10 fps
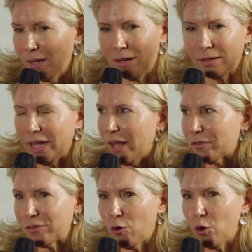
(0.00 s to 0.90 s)

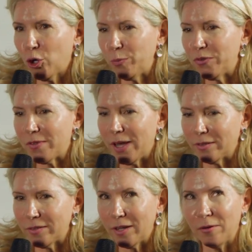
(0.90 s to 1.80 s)
glass orbs
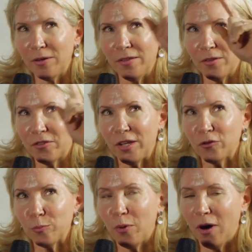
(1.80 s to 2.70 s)
that in the
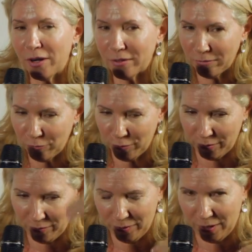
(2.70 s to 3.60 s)
center part
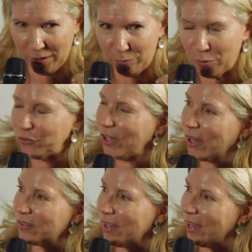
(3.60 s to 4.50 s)

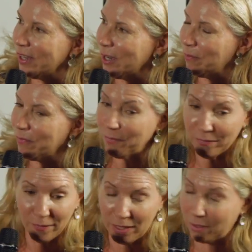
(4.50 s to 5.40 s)
projects a
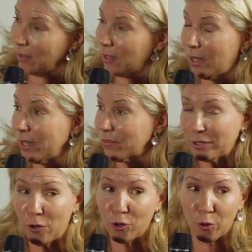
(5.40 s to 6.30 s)
client's
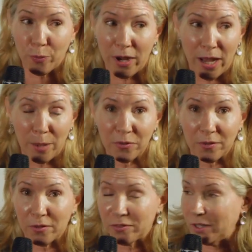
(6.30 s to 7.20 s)
logo, perhaps,
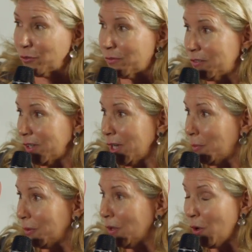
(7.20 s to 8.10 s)
in the center of the
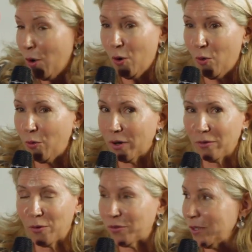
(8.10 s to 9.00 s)
table,
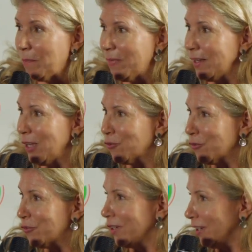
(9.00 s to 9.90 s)
or something
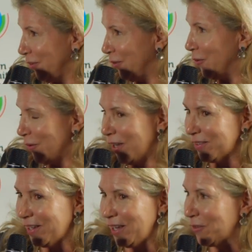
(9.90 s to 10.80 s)
interesting,
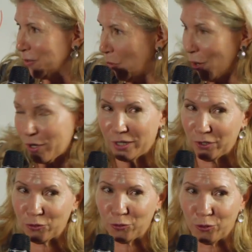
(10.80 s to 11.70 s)
as a
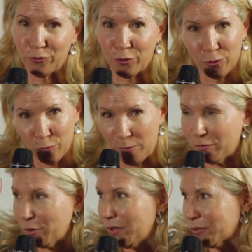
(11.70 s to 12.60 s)
marketing tool for
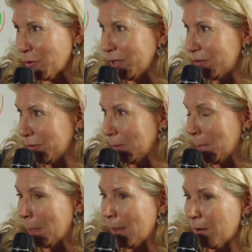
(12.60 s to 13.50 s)
whomever is going to
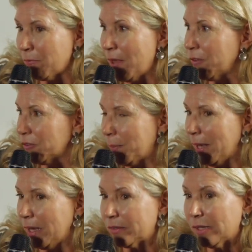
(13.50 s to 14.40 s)
rent the
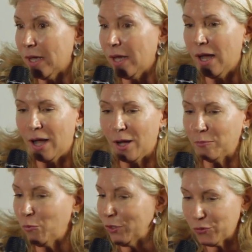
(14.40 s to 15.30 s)
space.
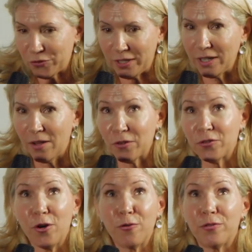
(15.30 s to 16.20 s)
When you're sitting on the
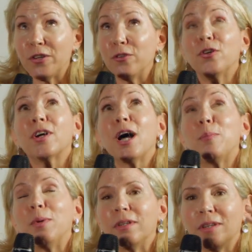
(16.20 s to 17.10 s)
sofa, you look
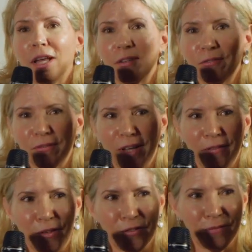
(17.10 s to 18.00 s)
up, and
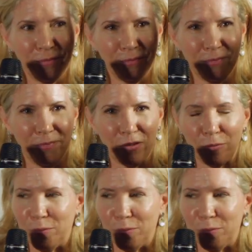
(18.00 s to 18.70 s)
this